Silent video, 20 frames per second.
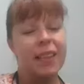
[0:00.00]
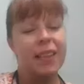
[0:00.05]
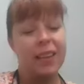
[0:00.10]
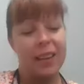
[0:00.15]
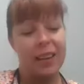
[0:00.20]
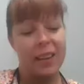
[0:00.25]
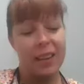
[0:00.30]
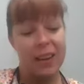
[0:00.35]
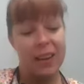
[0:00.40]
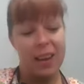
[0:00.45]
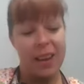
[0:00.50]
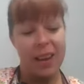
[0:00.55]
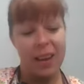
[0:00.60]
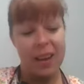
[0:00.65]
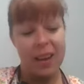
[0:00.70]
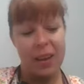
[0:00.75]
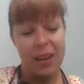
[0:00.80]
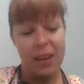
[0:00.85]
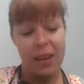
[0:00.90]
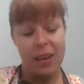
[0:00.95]
that
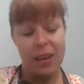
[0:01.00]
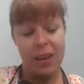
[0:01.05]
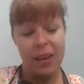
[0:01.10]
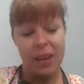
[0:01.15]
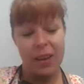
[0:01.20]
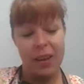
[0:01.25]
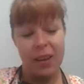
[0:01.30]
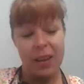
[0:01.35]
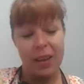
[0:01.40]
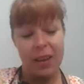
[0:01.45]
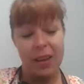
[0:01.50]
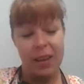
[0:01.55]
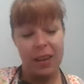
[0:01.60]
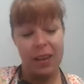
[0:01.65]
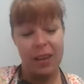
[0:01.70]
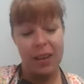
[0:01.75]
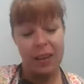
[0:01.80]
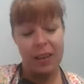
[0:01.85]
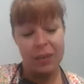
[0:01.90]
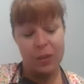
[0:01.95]

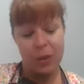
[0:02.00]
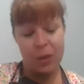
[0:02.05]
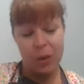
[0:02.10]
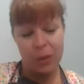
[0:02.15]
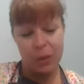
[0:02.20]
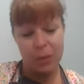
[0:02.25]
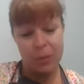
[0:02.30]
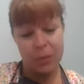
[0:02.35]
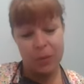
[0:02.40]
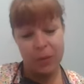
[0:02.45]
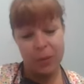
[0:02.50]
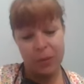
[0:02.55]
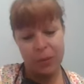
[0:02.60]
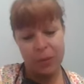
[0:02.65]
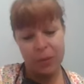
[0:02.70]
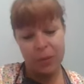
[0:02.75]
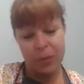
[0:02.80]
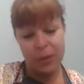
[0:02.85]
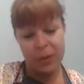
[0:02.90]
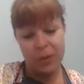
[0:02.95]
in terms
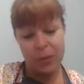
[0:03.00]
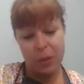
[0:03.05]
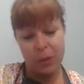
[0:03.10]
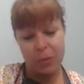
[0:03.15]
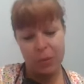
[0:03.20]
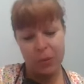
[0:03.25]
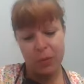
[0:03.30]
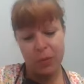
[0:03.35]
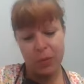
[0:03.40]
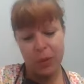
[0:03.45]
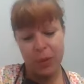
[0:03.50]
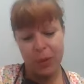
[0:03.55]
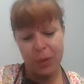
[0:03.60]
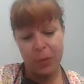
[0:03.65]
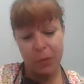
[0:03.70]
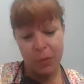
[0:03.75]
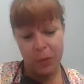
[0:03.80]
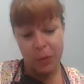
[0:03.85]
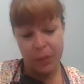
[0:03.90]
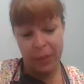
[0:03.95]
of what I
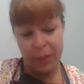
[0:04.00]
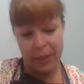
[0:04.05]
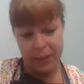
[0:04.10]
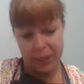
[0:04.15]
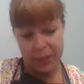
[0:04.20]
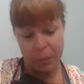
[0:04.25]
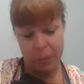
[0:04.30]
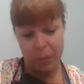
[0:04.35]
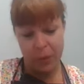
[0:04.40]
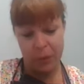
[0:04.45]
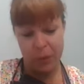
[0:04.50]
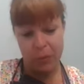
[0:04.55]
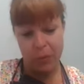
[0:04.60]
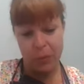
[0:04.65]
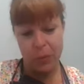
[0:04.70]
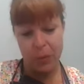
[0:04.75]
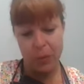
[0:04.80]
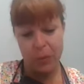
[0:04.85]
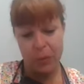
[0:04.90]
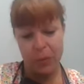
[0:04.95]
would like to bring
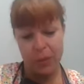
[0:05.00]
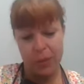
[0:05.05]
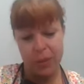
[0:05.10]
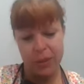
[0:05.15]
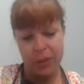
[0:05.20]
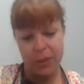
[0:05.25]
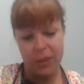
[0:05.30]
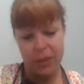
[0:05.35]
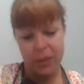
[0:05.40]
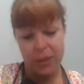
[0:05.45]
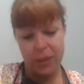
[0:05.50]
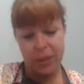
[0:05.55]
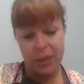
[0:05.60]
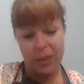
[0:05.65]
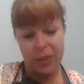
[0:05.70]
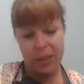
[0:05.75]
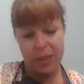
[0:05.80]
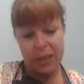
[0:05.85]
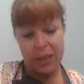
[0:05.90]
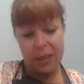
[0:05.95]
forward,
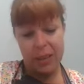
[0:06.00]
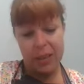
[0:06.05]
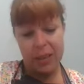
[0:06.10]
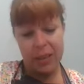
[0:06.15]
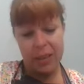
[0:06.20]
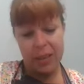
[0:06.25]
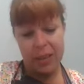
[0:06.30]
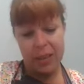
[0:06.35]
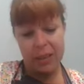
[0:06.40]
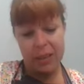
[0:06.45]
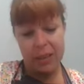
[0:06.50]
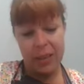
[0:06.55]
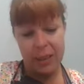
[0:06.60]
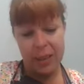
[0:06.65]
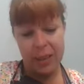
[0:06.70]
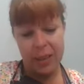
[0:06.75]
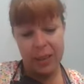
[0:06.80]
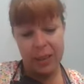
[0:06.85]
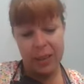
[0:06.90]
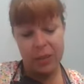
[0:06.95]

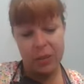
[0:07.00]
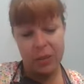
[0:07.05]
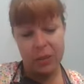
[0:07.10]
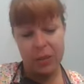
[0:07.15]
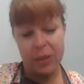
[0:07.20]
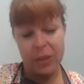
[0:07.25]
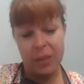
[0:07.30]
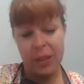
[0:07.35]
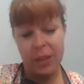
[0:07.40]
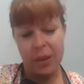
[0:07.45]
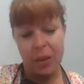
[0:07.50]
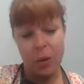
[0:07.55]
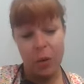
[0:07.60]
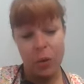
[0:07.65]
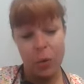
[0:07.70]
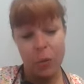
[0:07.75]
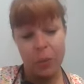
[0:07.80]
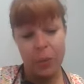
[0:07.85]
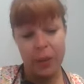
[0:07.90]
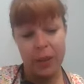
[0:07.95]
again, it's just that
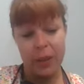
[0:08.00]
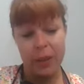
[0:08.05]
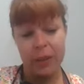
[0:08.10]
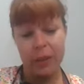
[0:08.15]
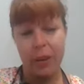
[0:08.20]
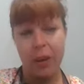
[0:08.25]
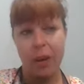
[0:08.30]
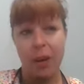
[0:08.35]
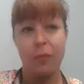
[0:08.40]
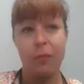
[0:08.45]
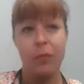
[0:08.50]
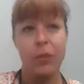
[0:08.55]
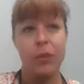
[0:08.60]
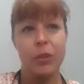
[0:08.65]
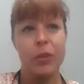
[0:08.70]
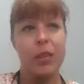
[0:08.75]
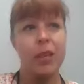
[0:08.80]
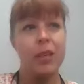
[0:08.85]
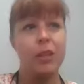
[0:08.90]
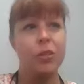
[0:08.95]
open
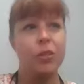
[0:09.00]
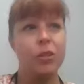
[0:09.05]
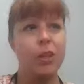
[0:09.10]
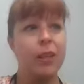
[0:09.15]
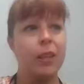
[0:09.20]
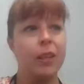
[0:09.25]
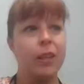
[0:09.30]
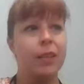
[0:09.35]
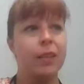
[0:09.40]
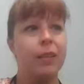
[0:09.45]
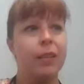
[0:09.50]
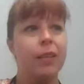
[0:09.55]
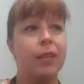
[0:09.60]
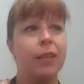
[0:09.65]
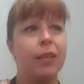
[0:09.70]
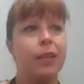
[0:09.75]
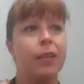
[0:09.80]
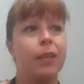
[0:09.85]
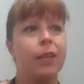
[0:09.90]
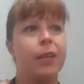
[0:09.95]
conversation
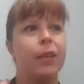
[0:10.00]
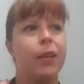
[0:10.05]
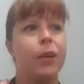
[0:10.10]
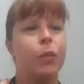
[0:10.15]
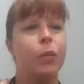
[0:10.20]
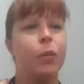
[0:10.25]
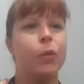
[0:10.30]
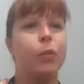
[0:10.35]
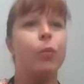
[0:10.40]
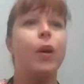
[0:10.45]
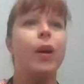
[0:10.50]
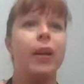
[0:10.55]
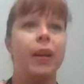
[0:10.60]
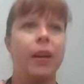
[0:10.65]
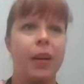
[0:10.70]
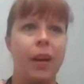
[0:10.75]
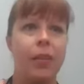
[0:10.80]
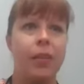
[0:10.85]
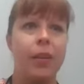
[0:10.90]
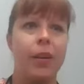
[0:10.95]
with one
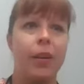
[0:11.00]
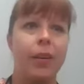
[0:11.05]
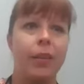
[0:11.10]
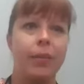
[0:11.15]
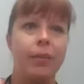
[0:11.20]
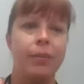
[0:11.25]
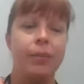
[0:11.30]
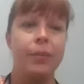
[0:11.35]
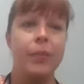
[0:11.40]
another.